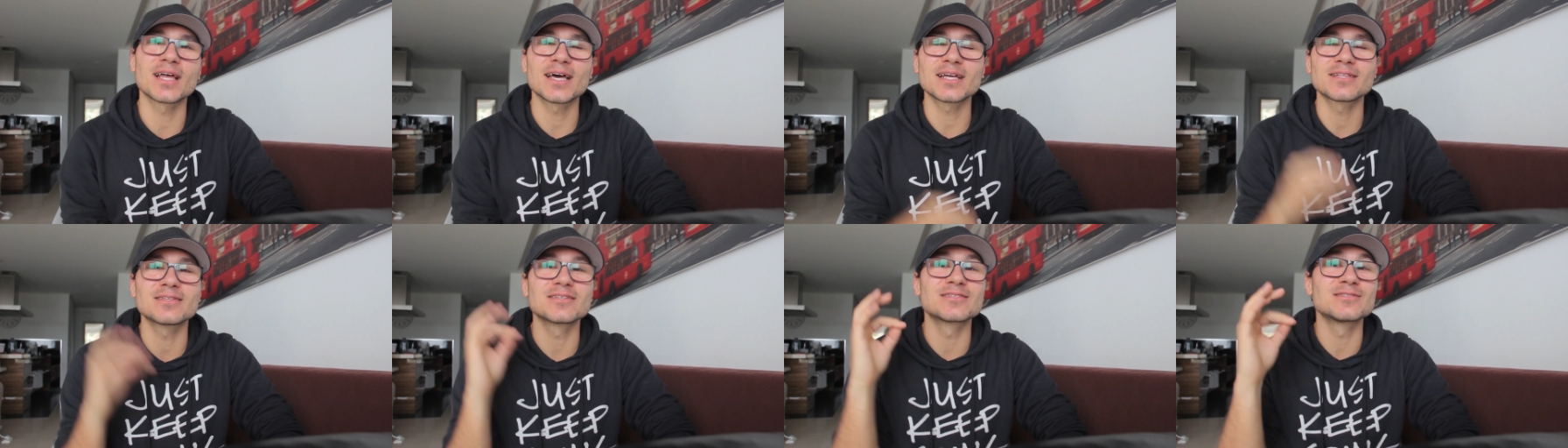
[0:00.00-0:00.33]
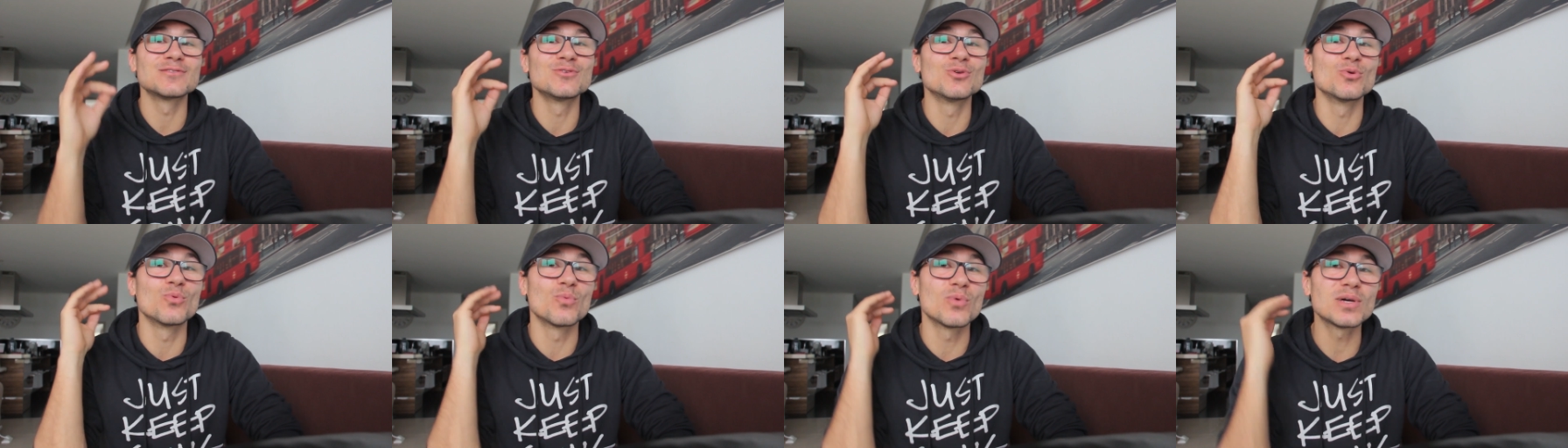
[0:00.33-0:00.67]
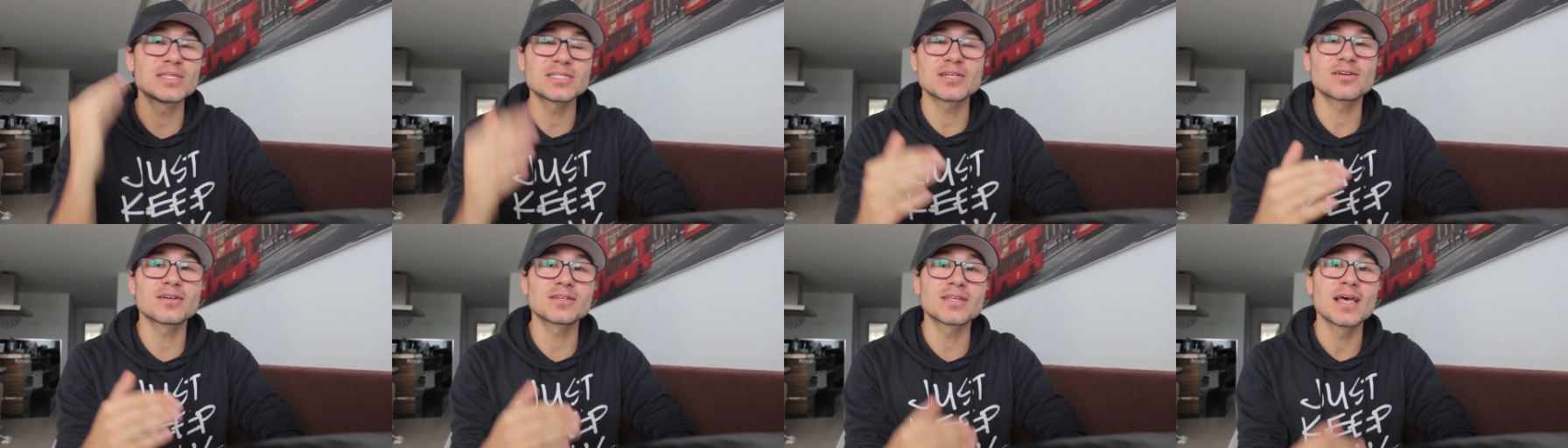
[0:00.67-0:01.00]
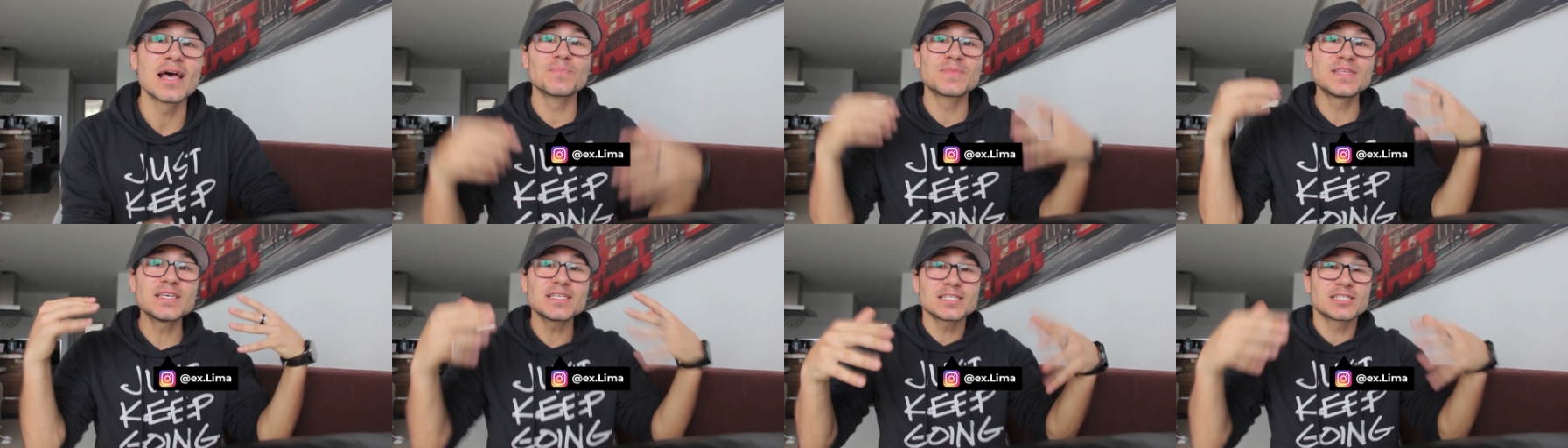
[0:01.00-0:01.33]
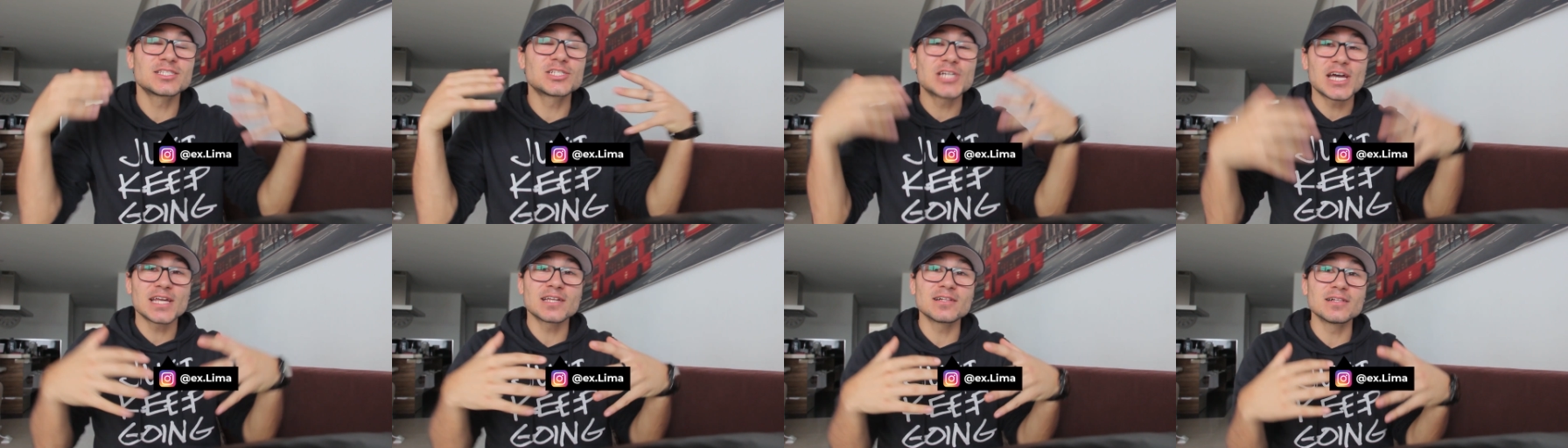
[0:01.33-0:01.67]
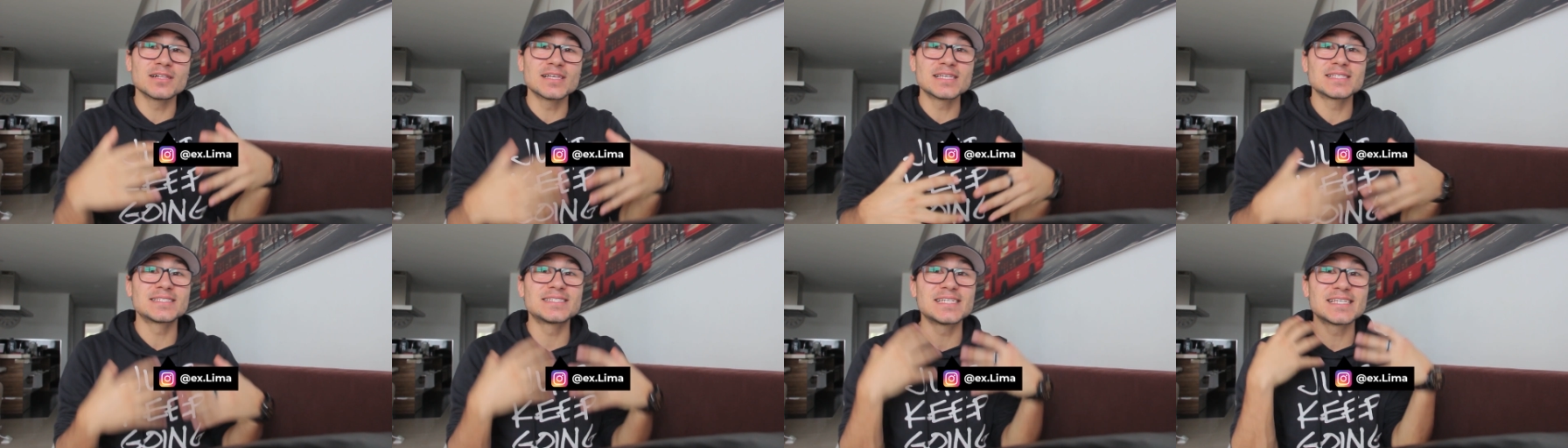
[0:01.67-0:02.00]
like this new wizard. This channel
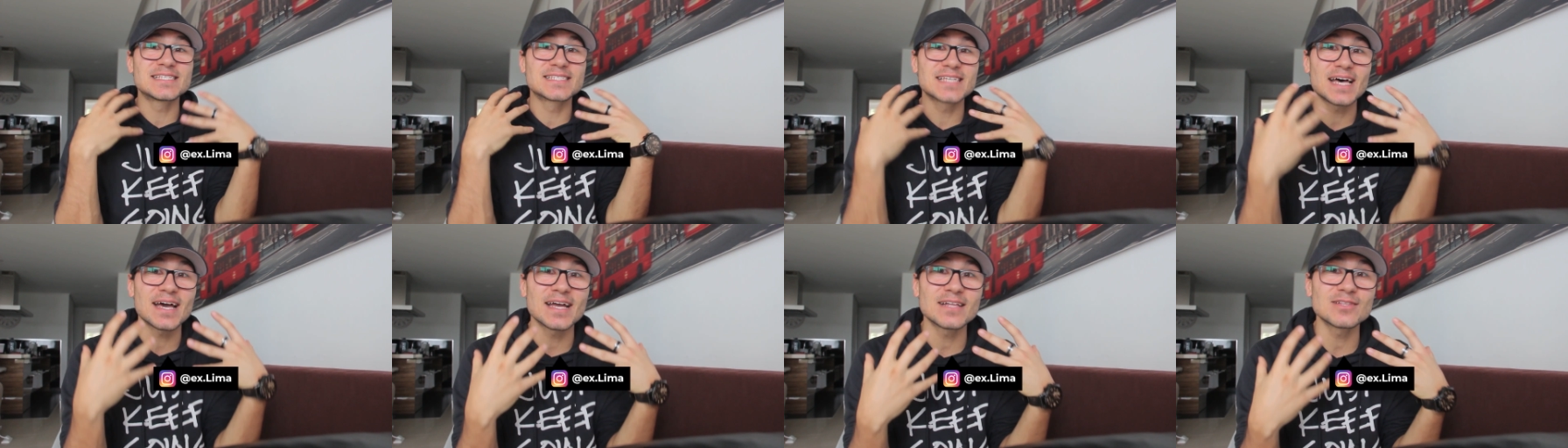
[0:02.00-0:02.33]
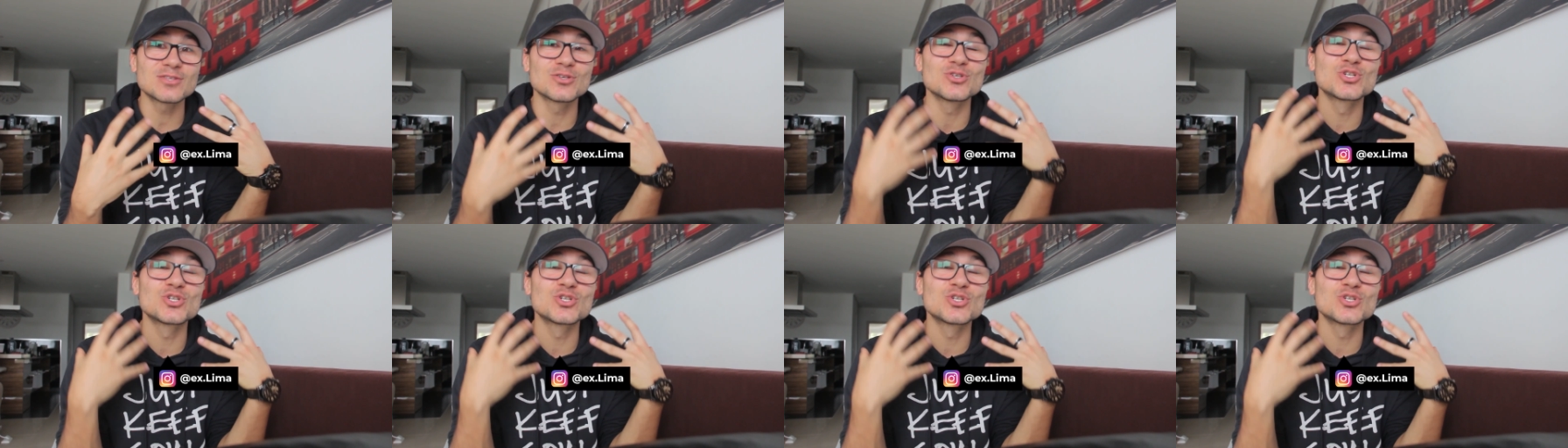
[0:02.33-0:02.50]
is designed